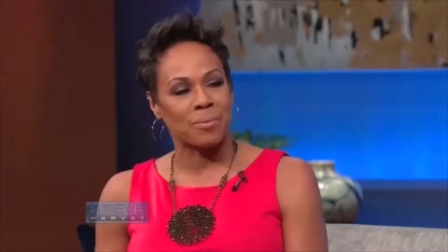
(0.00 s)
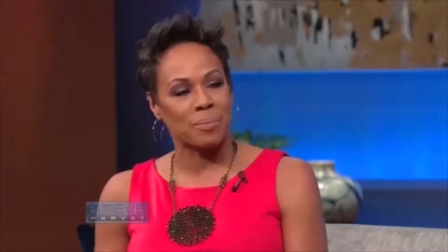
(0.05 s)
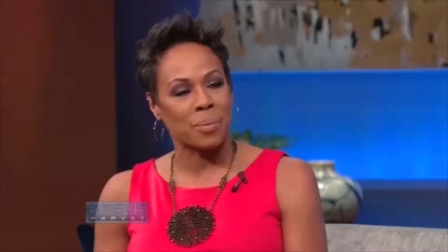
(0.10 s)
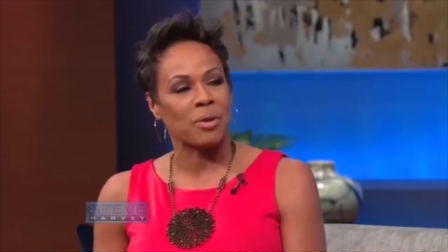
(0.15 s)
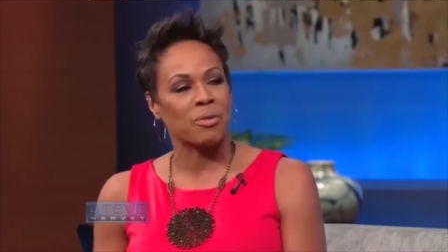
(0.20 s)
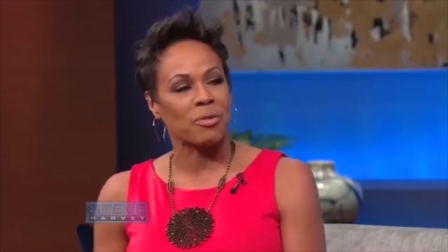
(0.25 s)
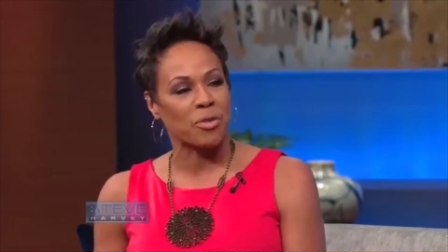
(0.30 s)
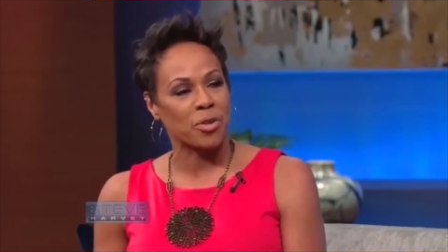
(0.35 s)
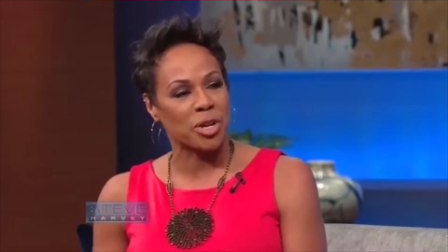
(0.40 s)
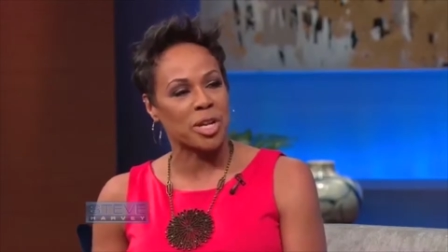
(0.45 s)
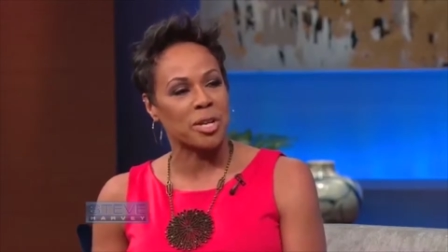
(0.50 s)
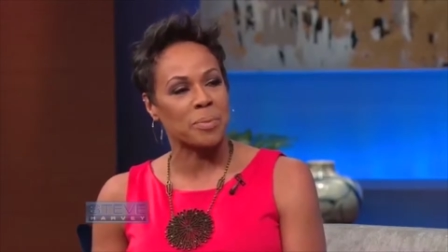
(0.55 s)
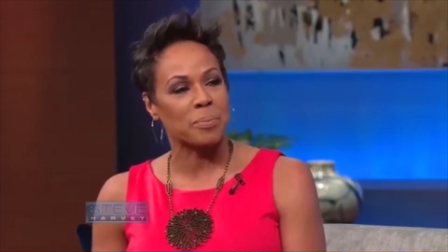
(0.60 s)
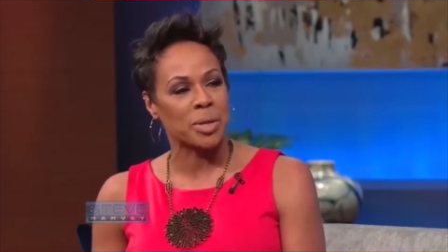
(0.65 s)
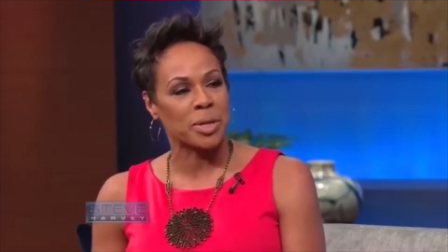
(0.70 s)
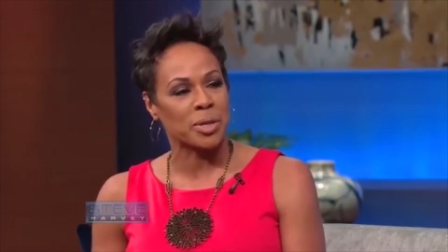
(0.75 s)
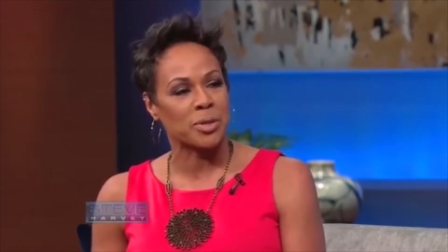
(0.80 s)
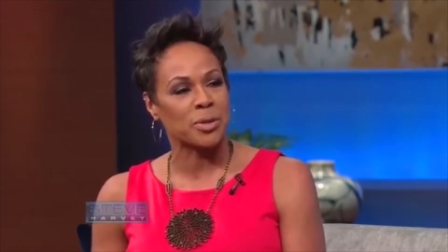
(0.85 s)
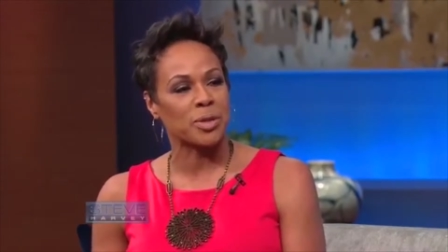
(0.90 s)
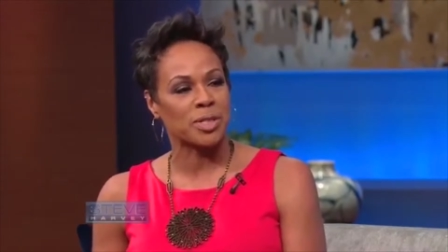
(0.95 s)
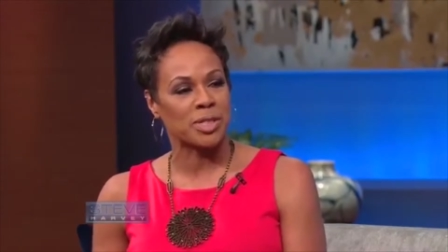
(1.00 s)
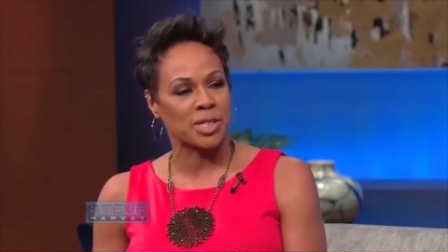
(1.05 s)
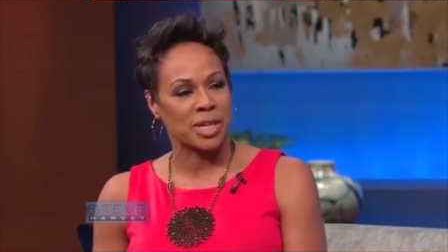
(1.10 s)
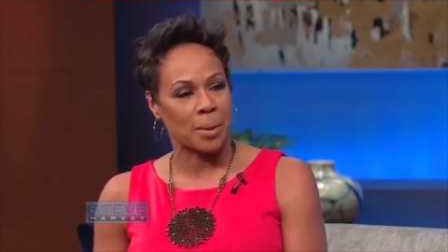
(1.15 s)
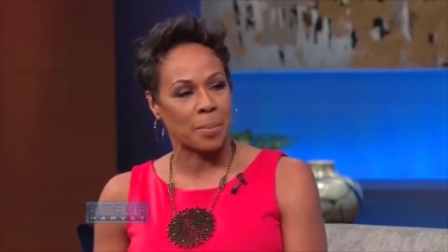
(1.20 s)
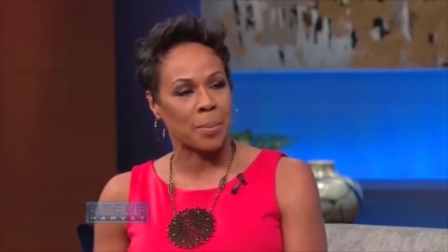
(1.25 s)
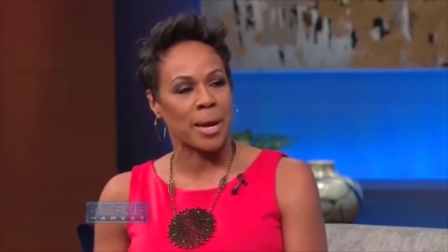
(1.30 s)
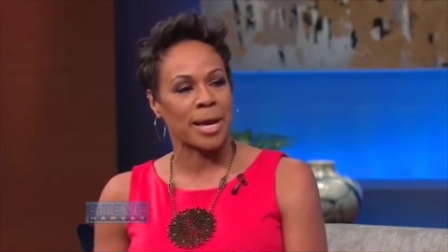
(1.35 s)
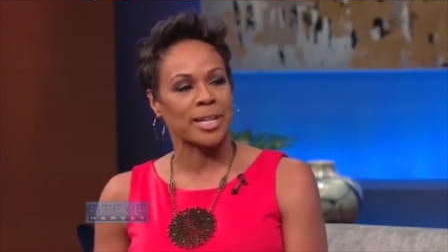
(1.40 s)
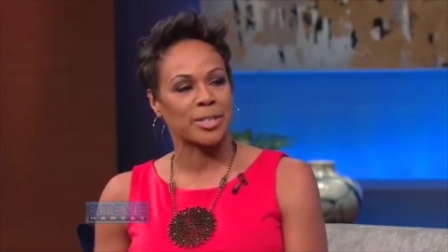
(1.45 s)
my friend and mentor,
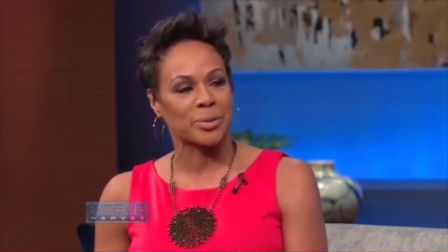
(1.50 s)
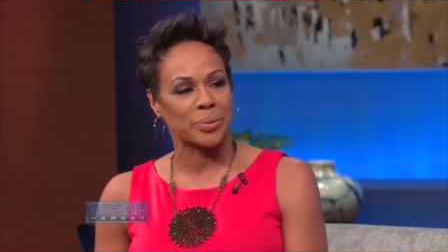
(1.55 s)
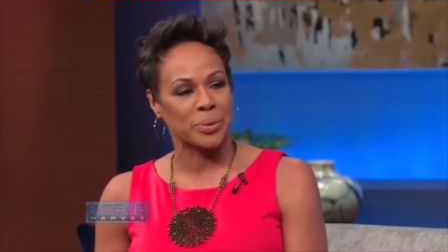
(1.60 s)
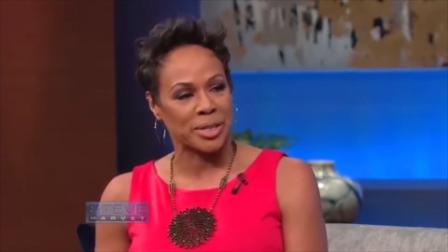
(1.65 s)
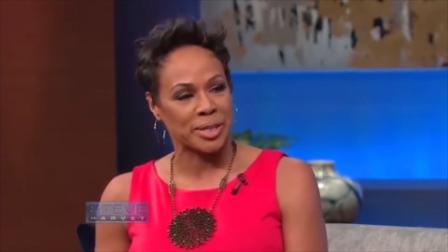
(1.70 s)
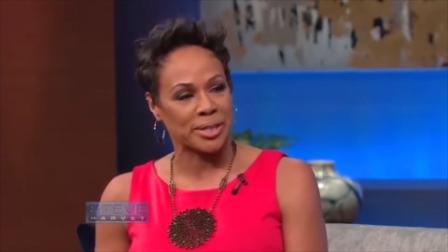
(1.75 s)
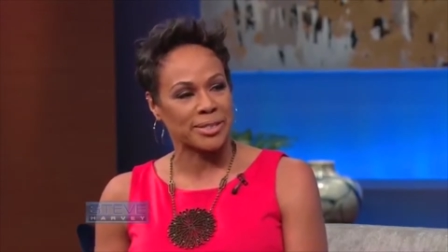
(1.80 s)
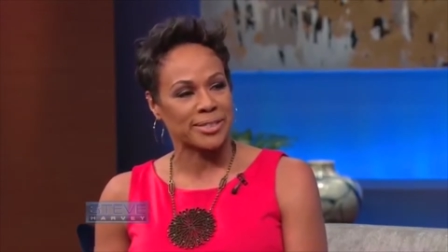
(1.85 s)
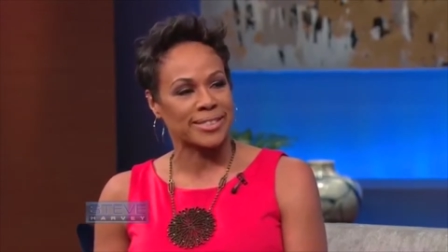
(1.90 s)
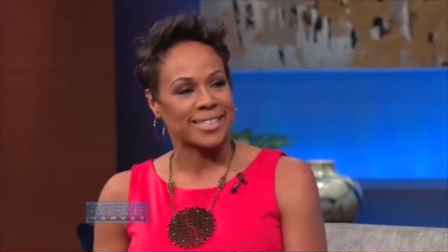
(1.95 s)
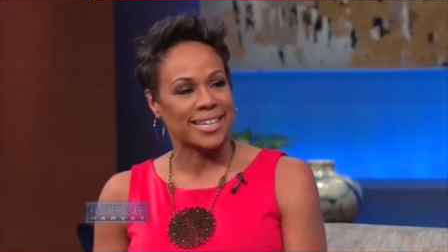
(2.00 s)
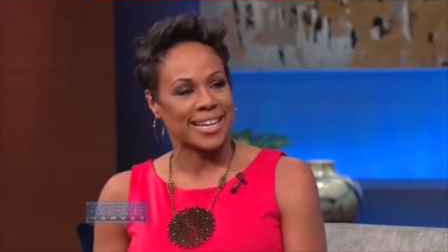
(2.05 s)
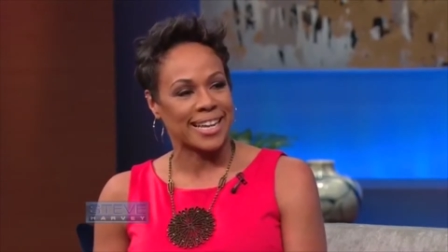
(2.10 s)
John Maxwell.